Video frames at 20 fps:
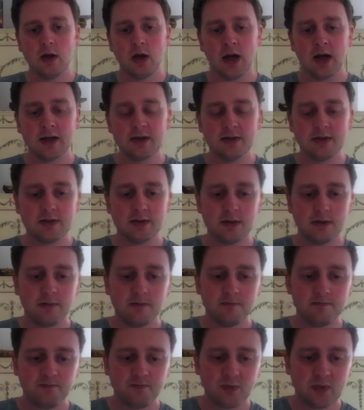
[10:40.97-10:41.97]
And
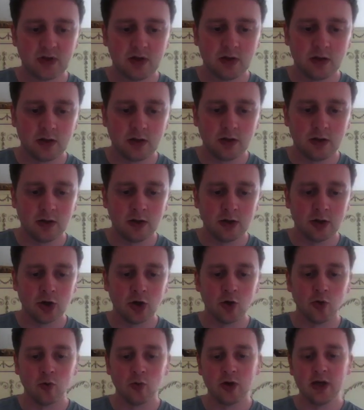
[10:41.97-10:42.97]
you
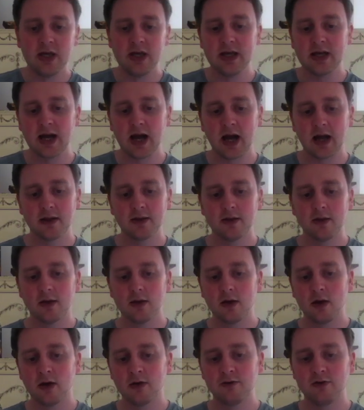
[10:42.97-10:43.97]
know, he can,
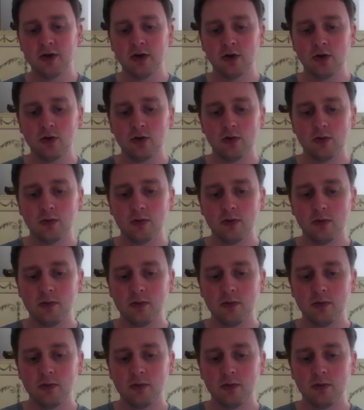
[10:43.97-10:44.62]
I feel,